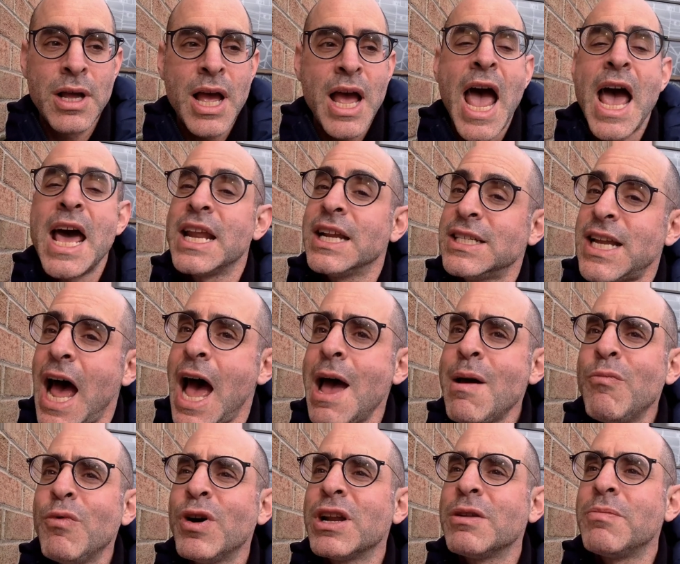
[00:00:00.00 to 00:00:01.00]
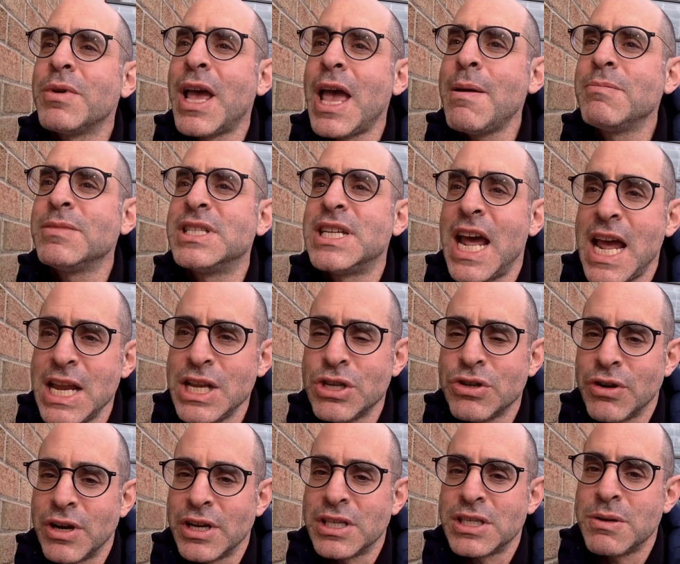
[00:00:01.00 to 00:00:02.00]
At a time when it became
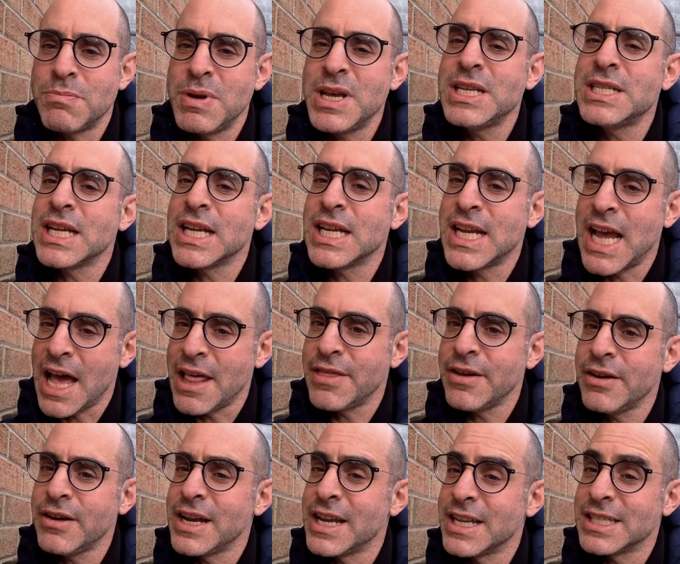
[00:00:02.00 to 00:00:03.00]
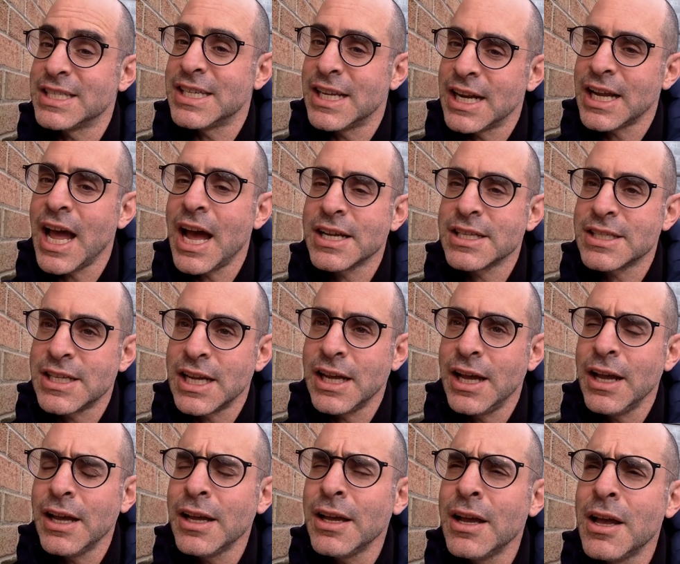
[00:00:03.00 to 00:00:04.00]
dangerous to be together in synagogue
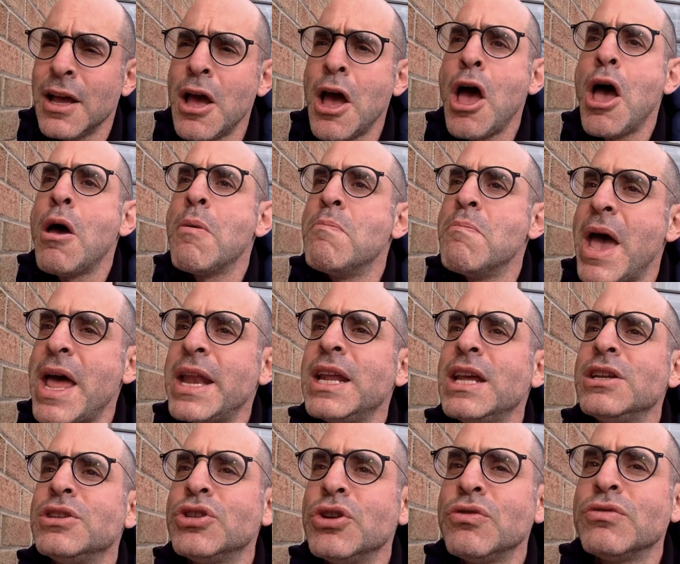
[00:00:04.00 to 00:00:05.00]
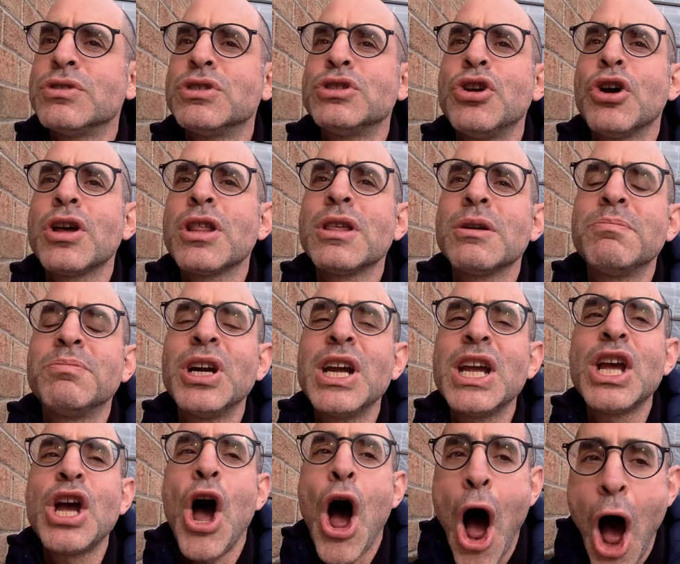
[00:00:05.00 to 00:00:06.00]
singing, many Jews took the
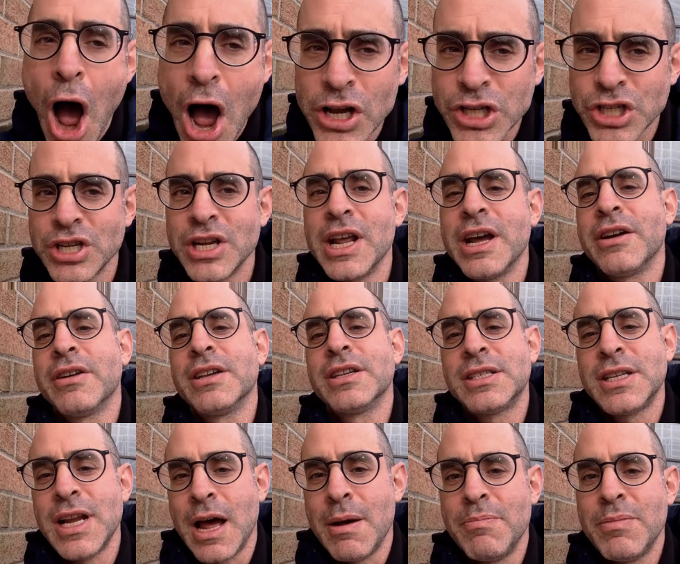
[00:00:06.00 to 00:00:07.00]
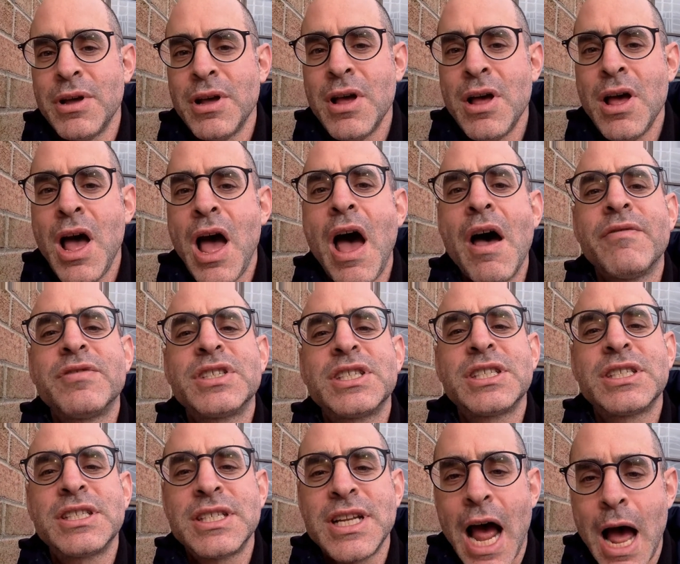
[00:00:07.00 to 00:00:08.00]
precautionary step of
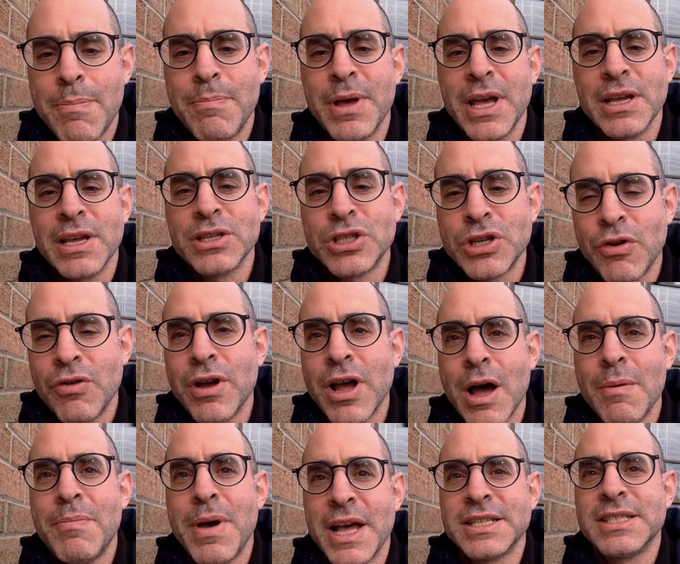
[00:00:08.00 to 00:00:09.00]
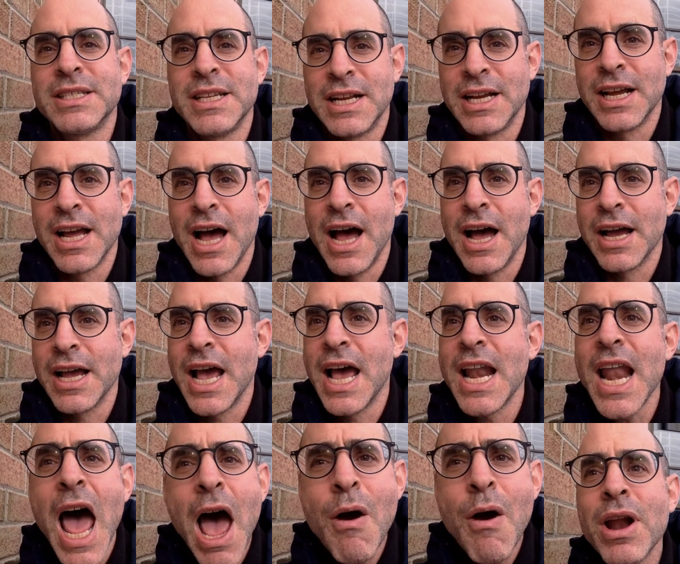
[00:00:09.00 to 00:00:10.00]
stopping showing up at synagogue.
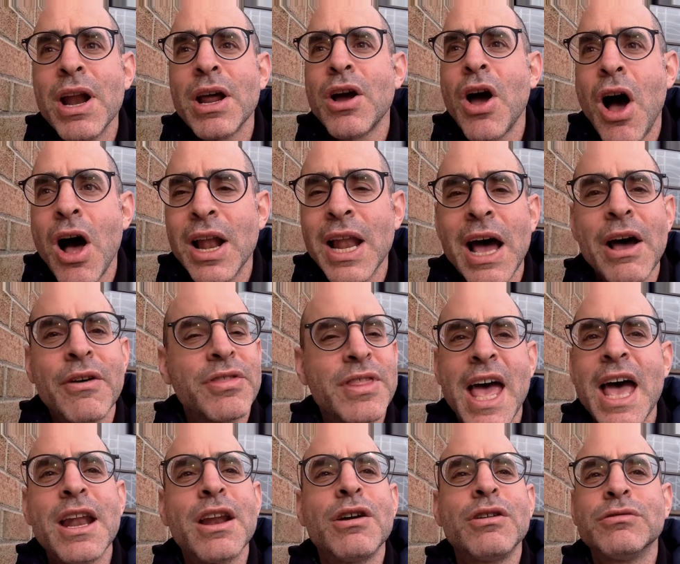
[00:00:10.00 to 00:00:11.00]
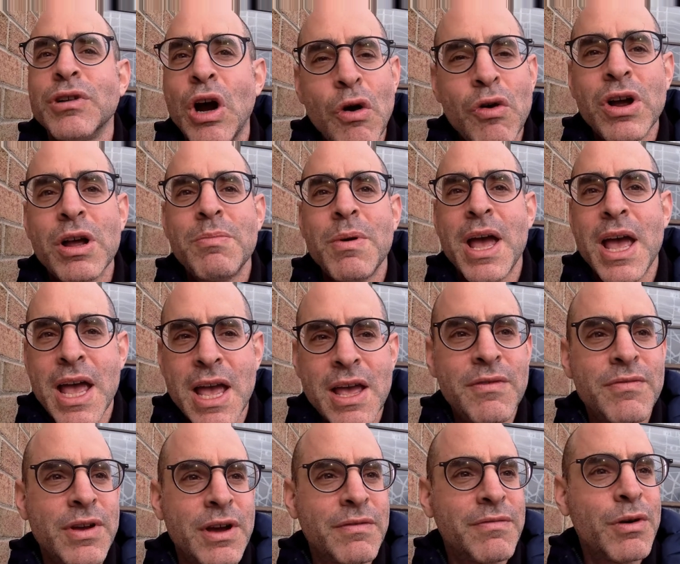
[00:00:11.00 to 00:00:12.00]
And I to call out that heroic
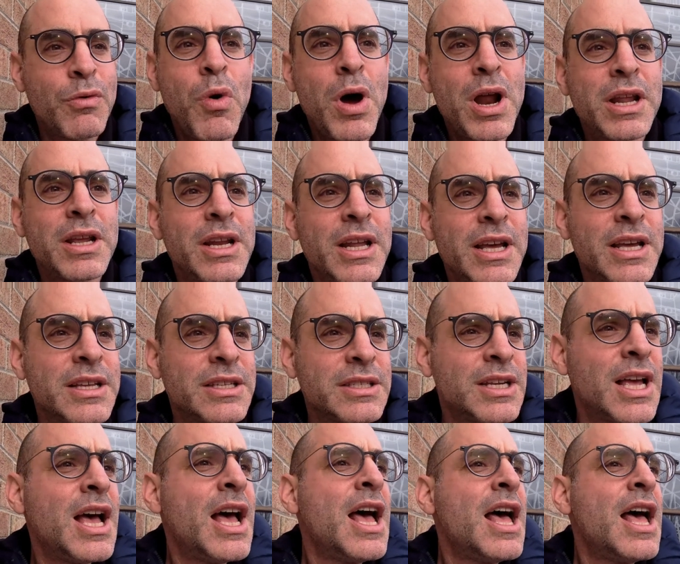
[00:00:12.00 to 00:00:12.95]
behavior for what it is.